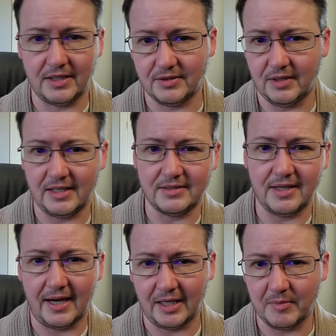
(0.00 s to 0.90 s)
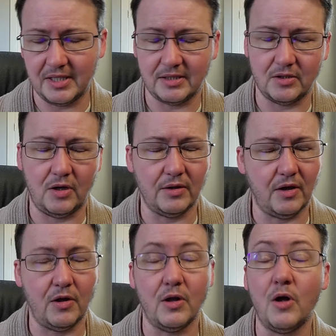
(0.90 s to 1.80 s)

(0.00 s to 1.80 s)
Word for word: and, and documented and all, all,